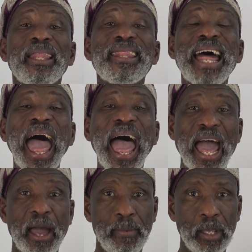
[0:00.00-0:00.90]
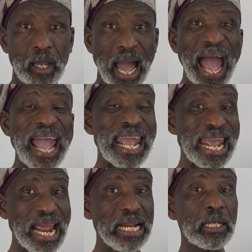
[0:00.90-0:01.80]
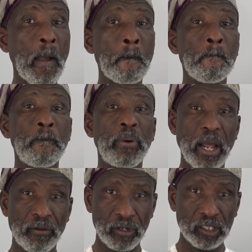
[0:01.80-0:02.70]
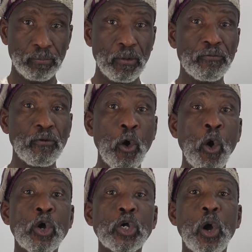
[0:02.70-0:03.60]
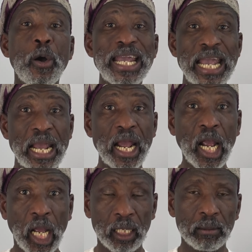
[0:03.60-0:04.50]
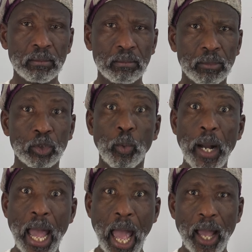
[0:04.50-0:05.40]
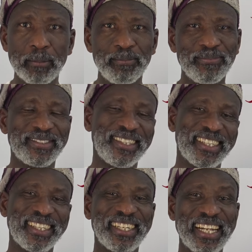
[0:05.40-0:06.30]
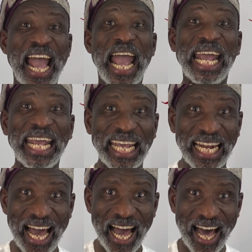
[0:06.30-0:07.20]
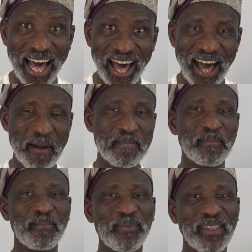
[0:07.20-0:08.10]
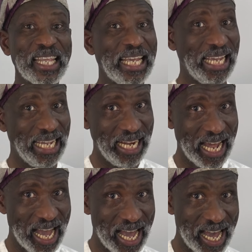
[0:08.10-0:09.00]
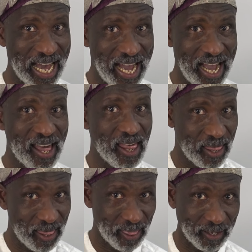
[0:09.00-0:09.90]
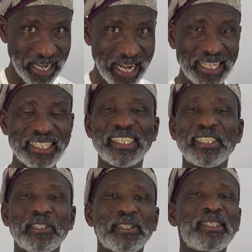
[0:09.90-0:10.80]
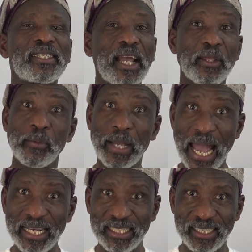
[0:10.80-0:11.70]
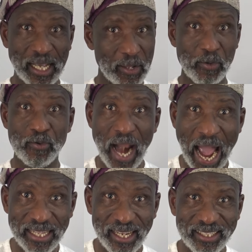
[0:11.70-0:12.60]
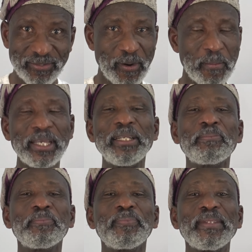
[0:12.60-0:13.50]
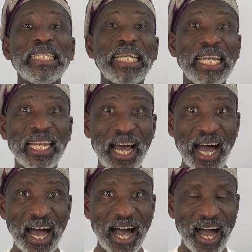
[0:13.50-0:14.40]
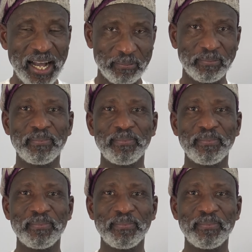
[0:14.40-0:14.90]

al-zahabi. I eat breakfast before going to where? Ila. Ila. Three letters. Can you guess? Can you write it for me? Ila.